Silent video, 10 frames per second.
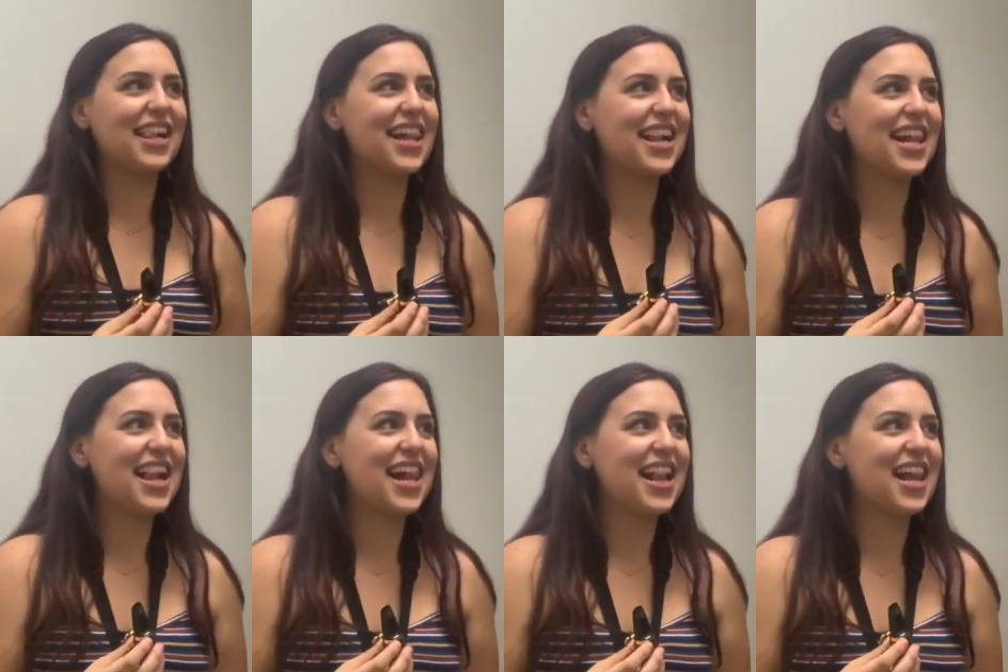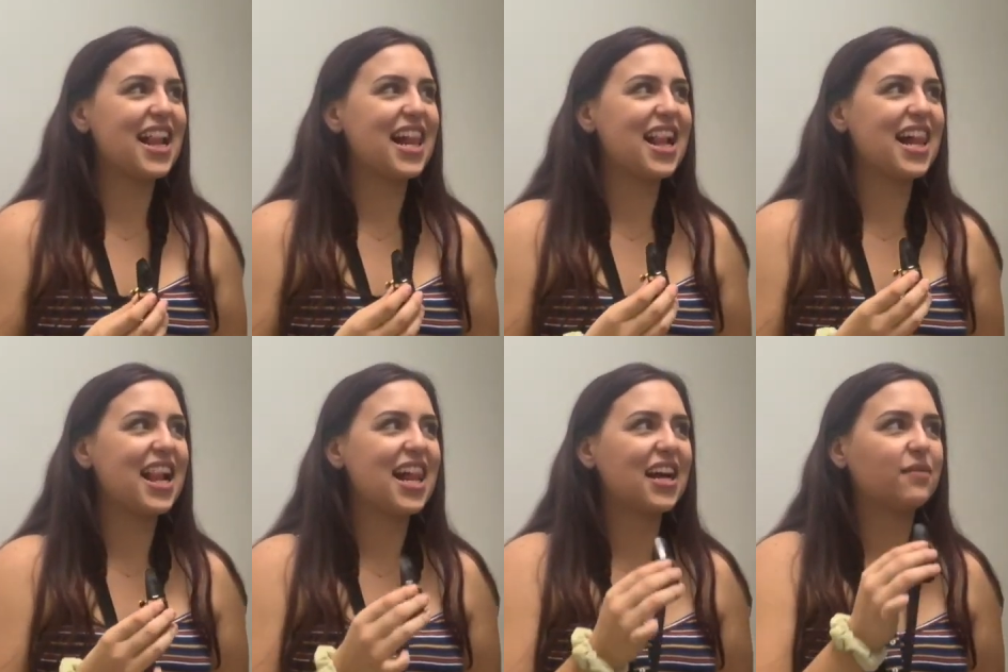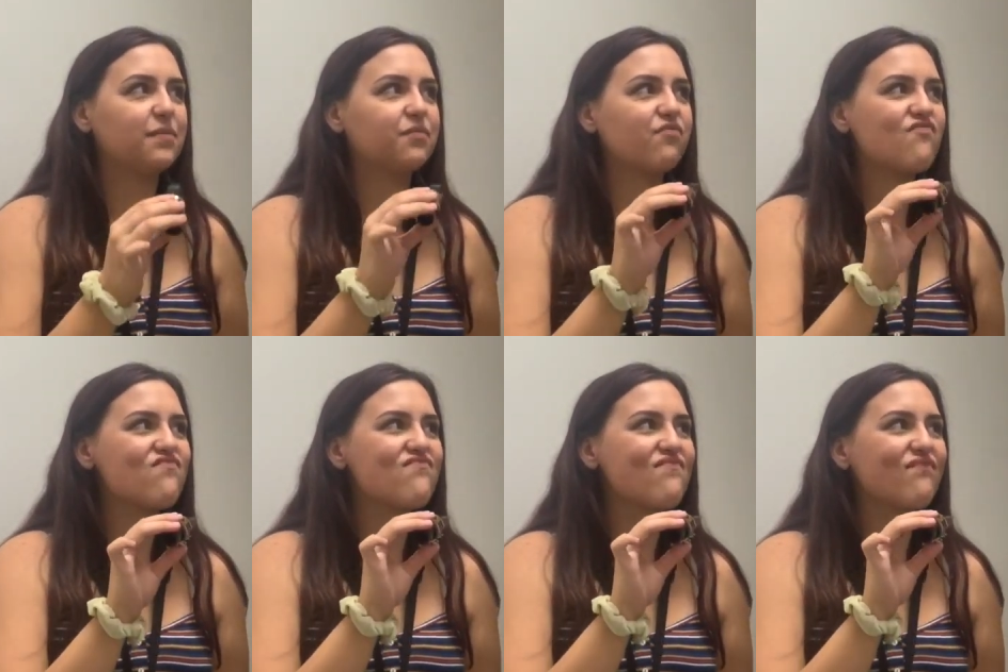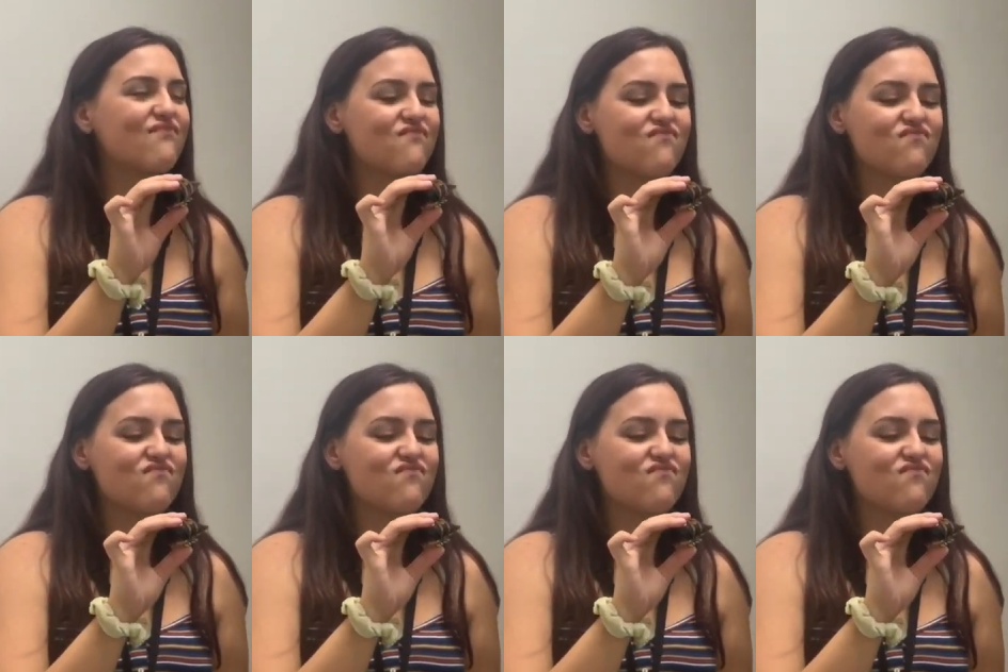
Oh, yeah, because you have to cover your teeth with your bottom lip.